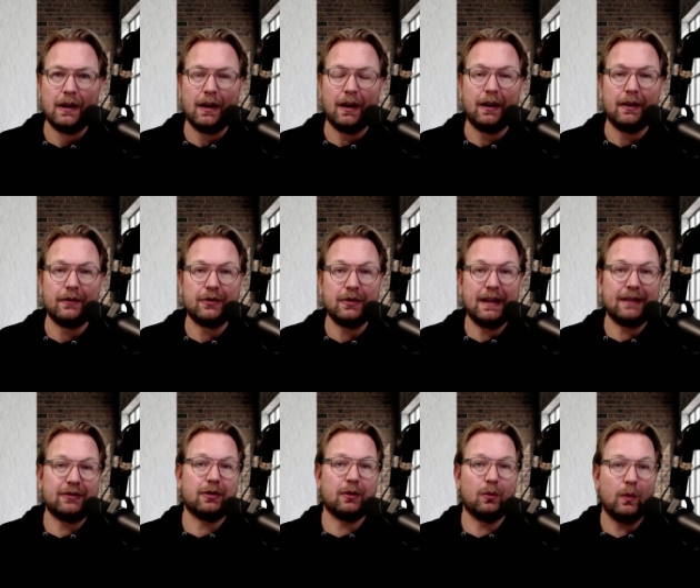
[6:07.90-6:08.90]
uh, to
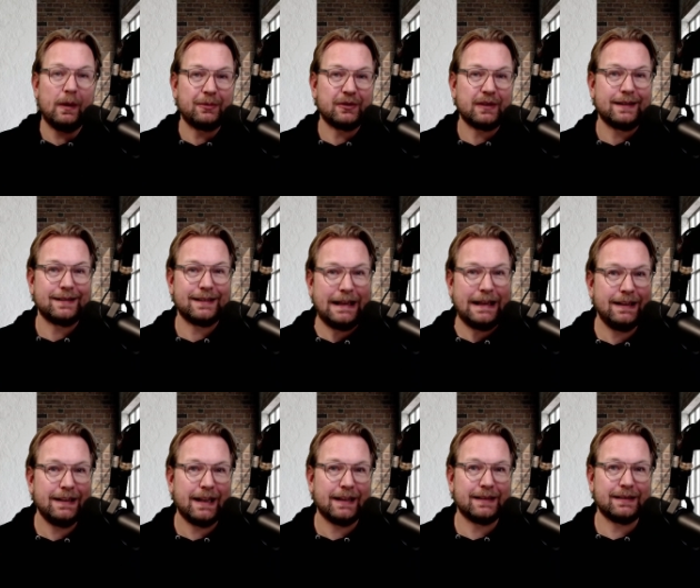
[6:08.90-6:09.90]
get your websites
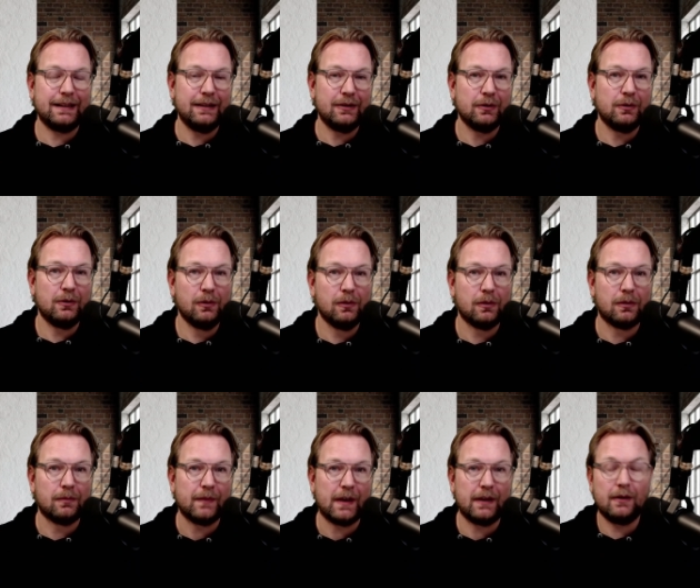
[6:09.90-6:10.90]
indexed into Google.
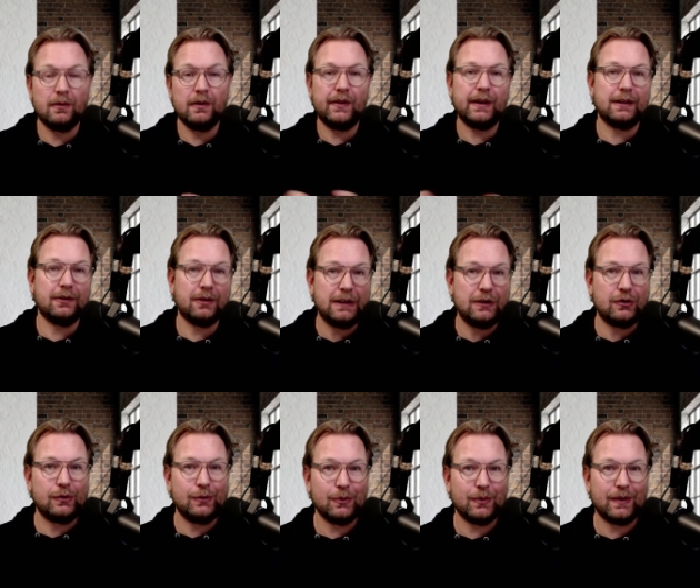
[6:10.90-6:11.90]
Now, the only thing that you need to
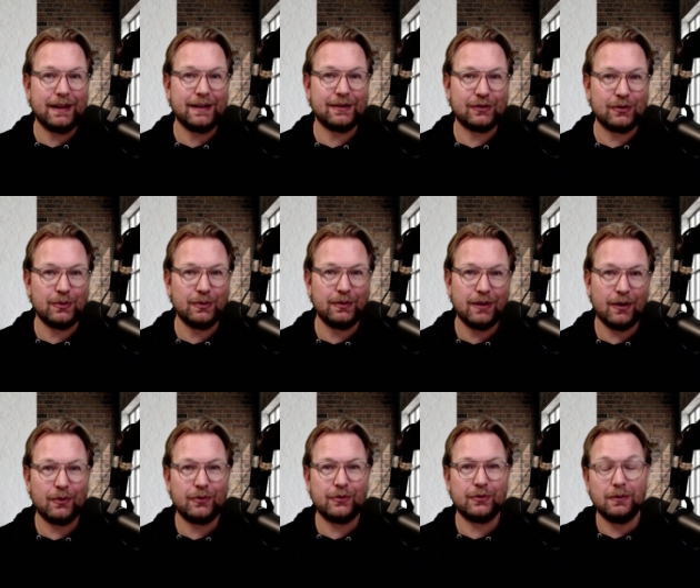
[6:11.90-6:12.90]
do is to
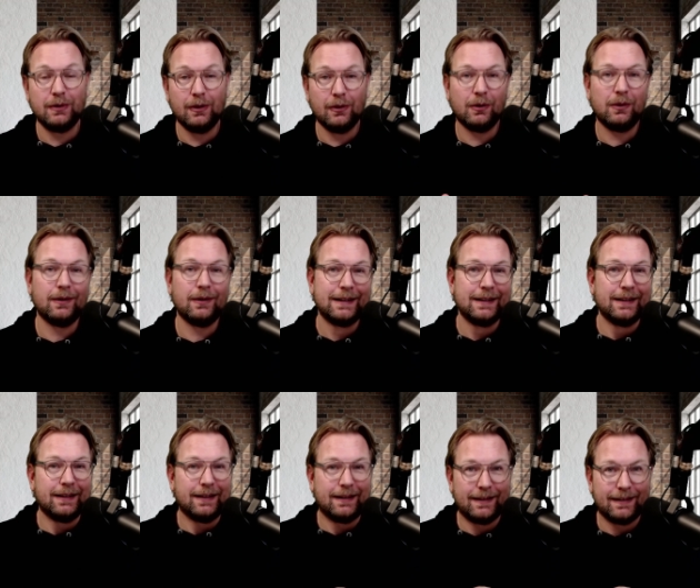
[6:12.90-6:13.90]
go to Google
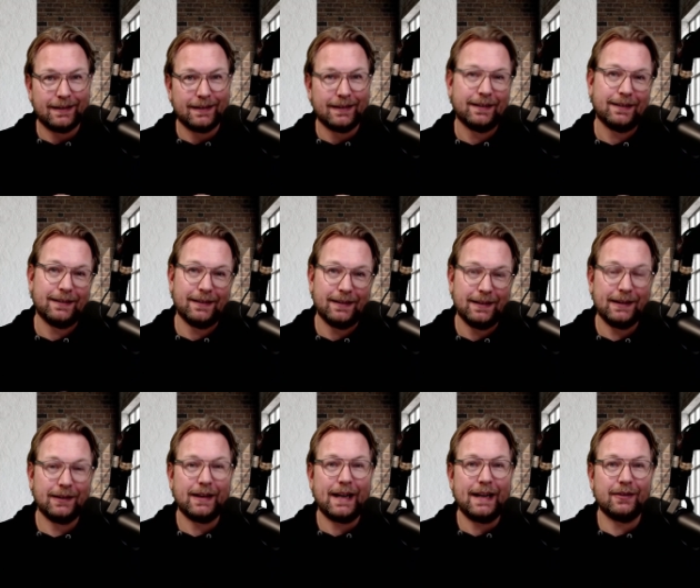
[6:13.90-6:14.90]
uh,
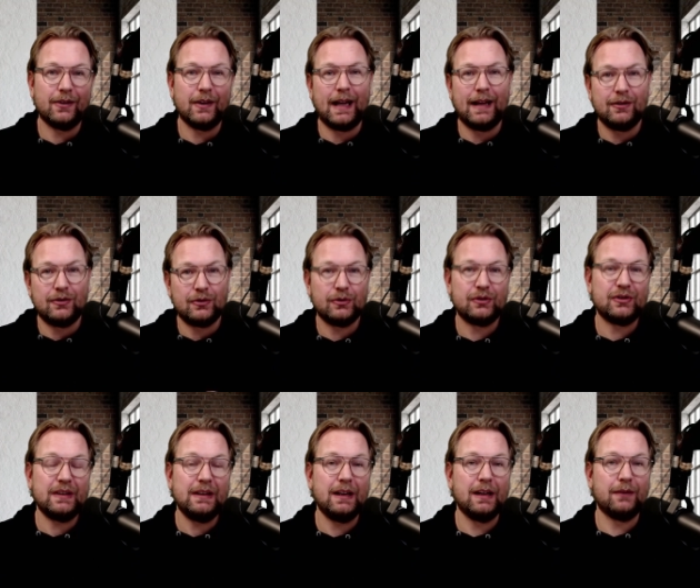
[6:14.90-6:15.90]
little later and to
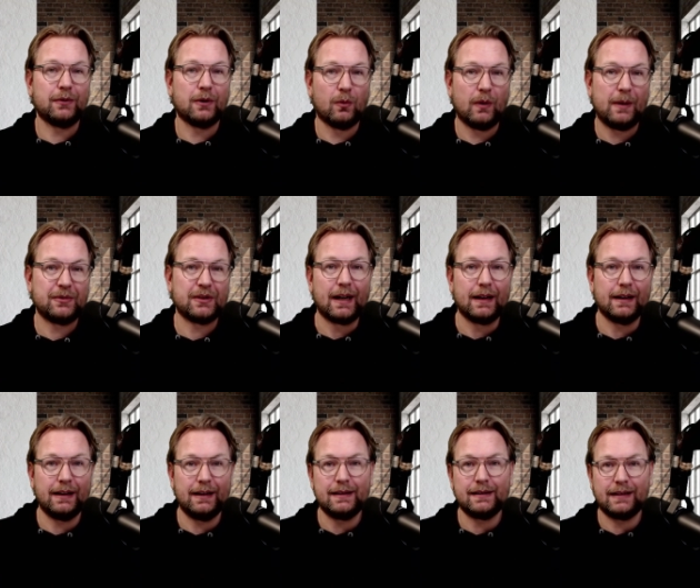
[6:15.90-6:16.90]
see if your website
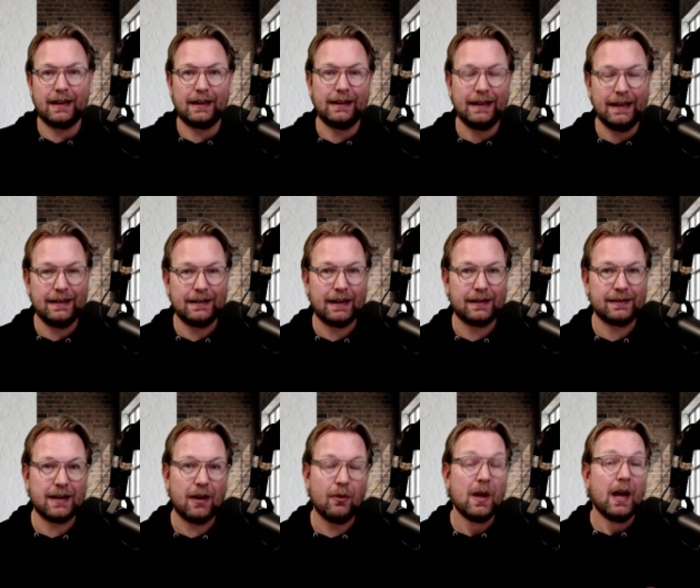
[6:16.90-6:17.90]
is getting indexed.
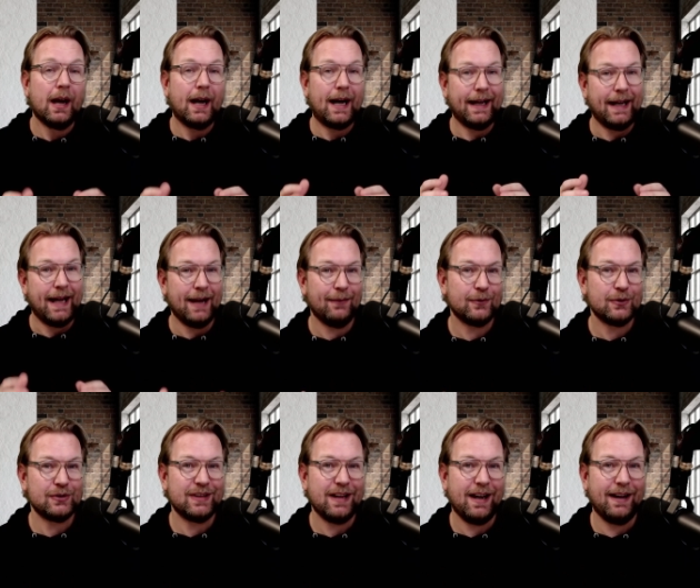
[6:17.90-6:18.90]
Now, I have to
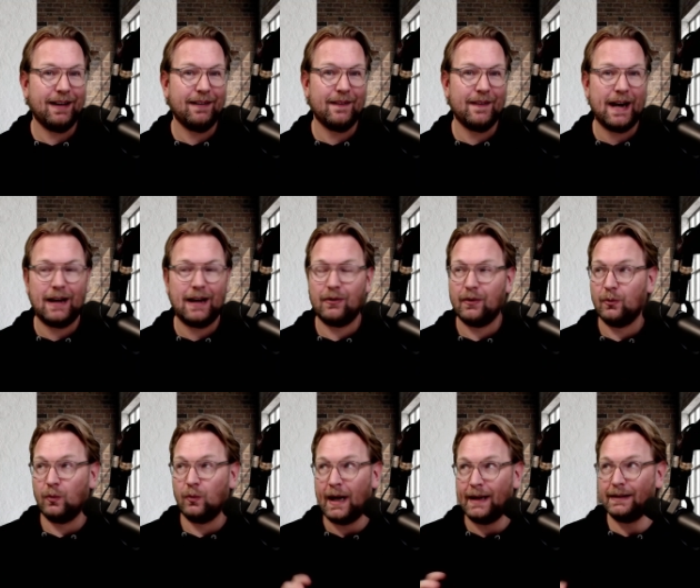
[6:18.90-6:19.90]
say that
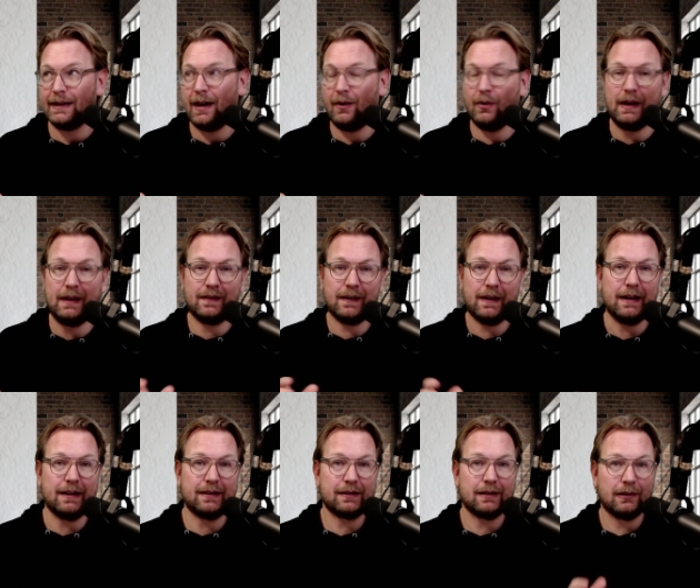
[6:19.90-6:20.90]
right now it
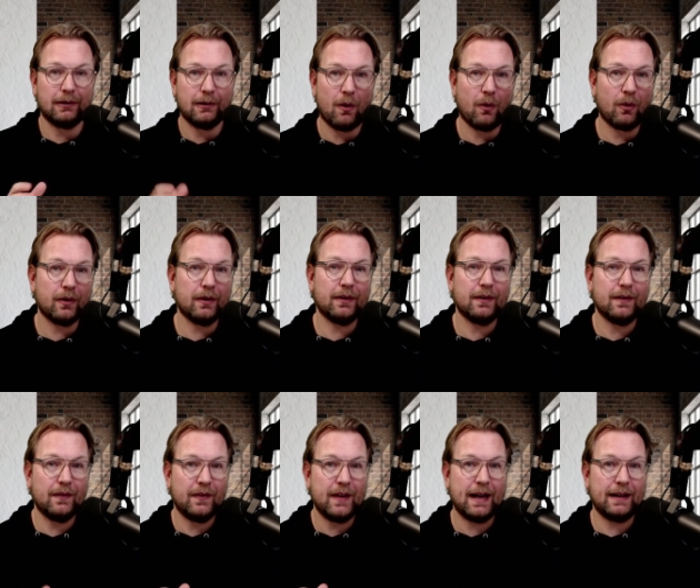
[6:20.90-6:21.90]
takes longer
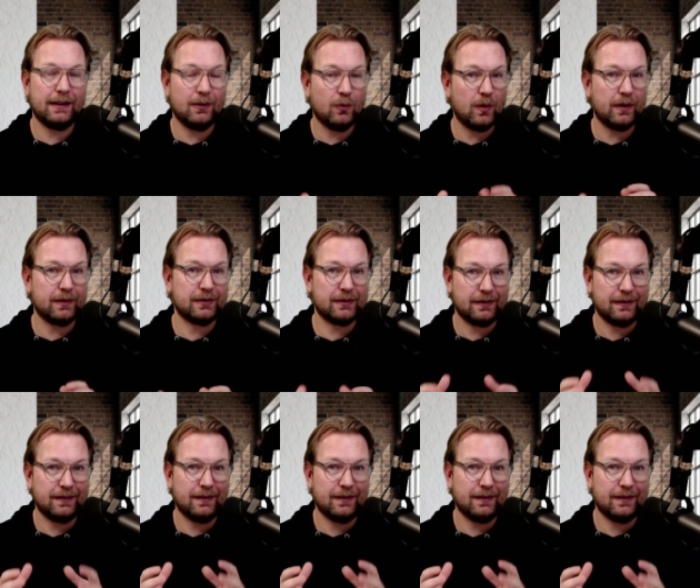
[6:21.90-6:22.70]
than it was